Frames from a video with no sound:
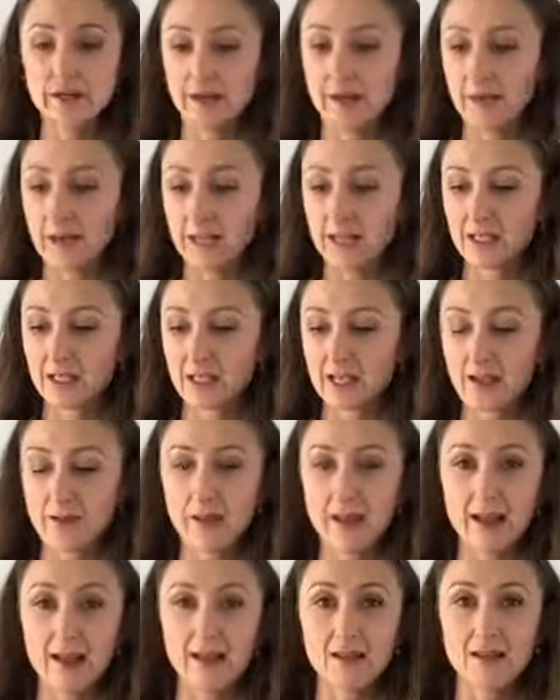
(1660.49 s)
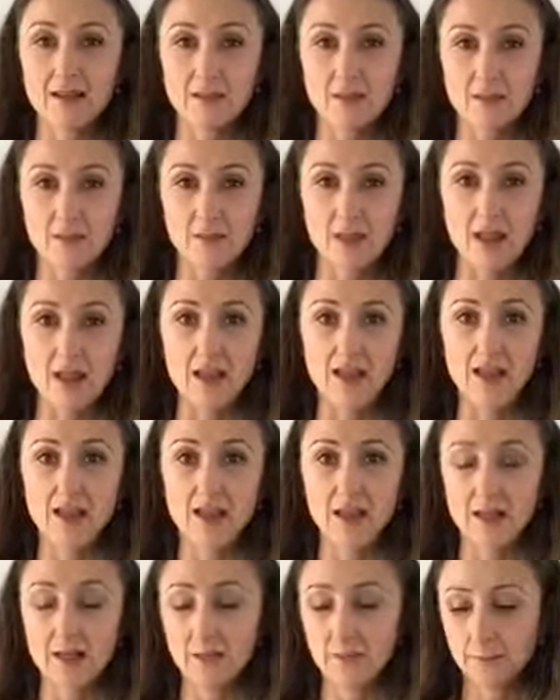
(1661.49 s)
I managed to get my hands on some
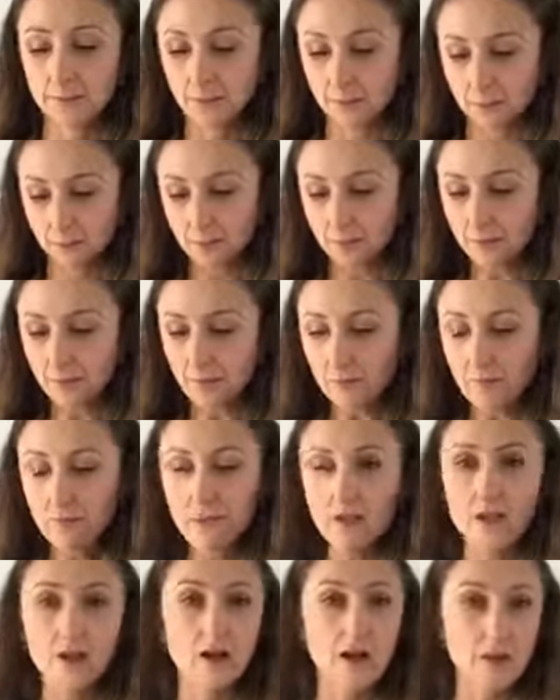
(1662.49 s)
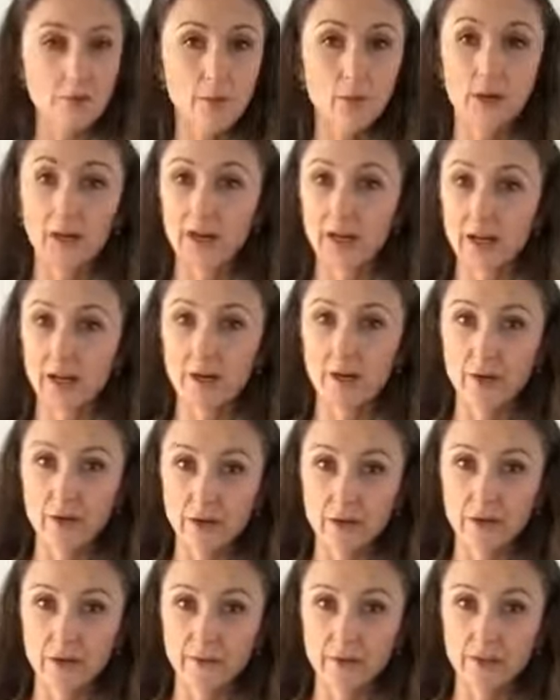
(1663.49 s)
Easy Air, I put it in her
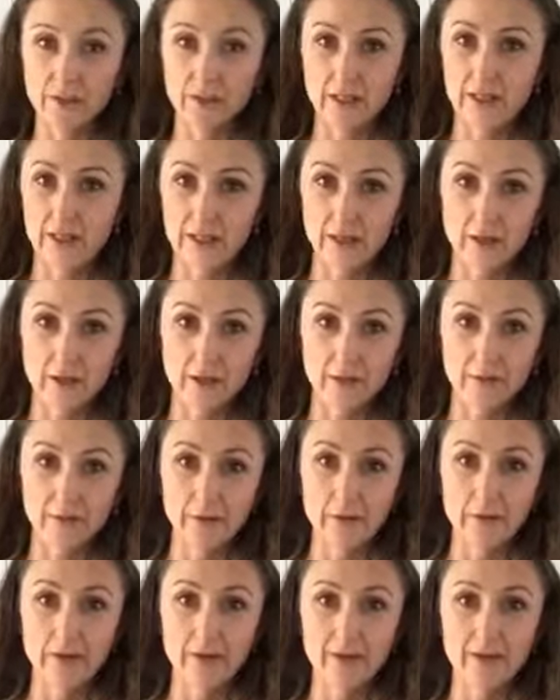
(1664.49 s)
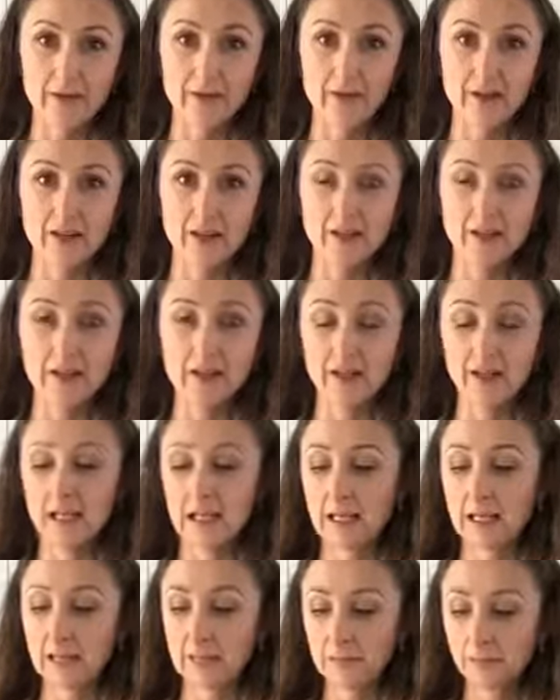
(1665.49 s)
diffuser in her room every night.
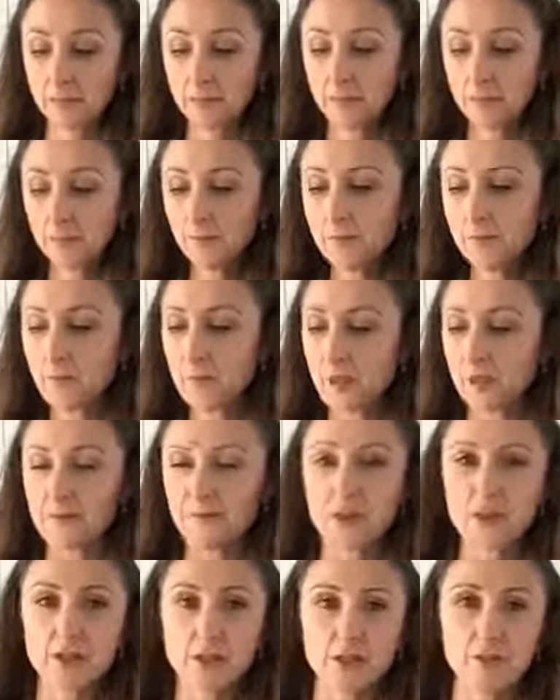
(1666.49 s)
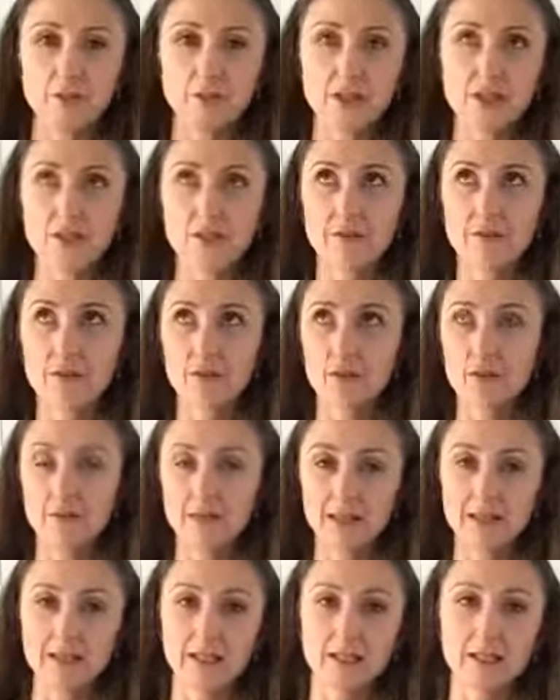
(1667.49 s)
I've got a diffuser for
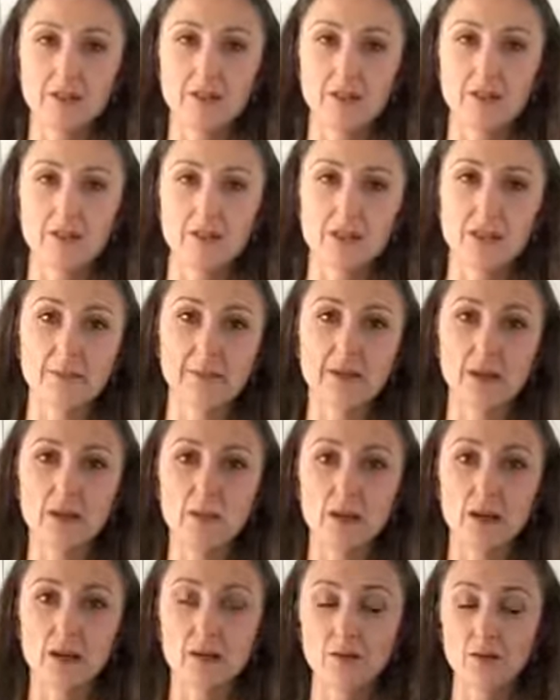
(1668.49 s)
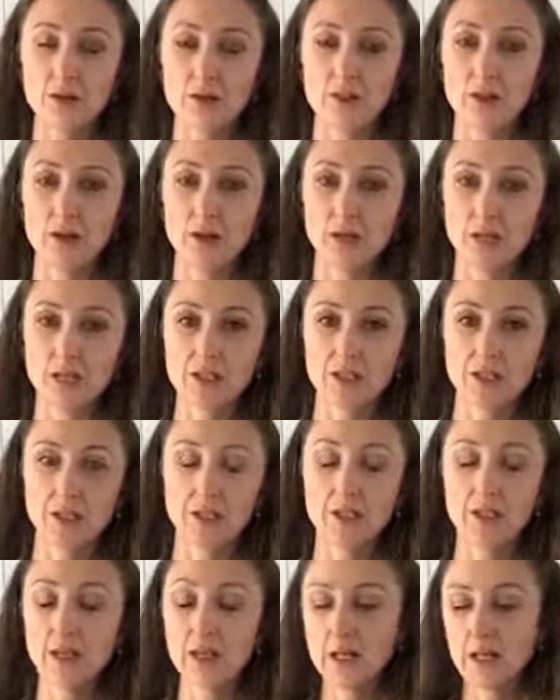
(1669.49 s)
my son's bedroom as well, so I
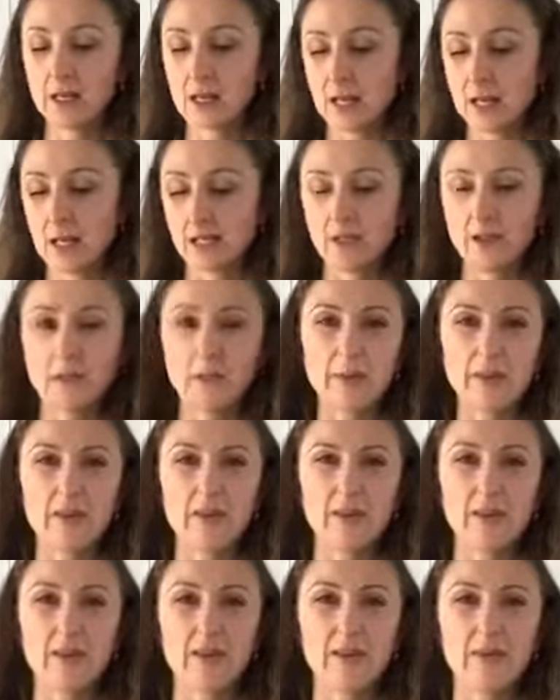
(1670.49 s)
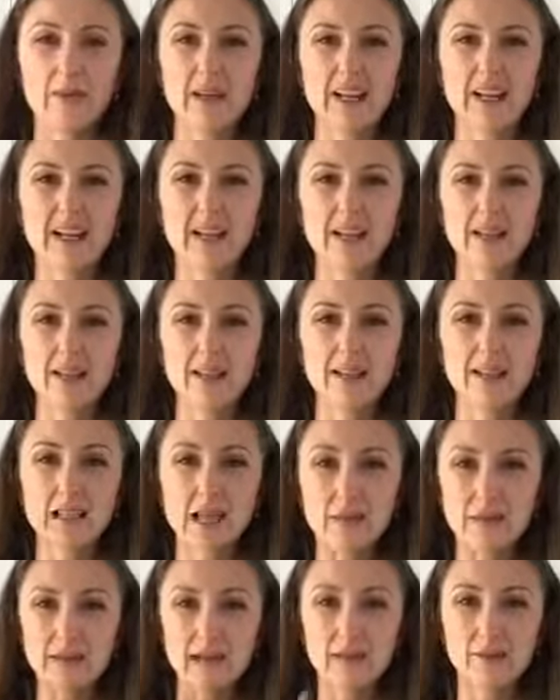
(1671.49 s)
do a little bit for him, but he doesn't
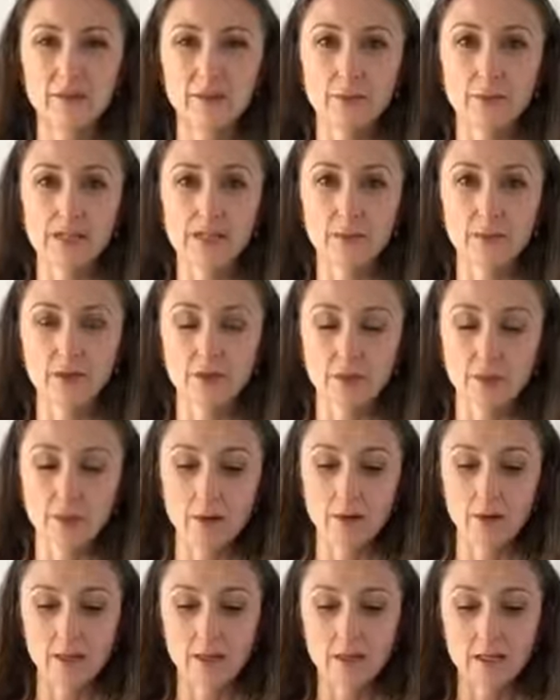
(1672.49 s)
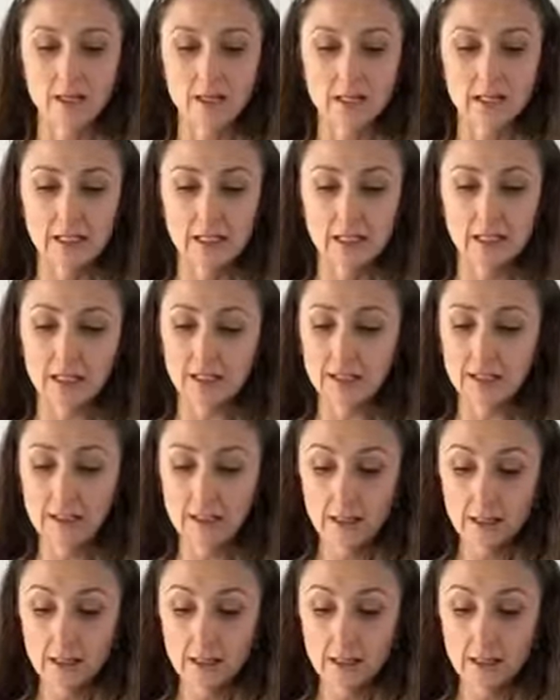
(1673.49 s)
seem to have the respiratory problems like she does.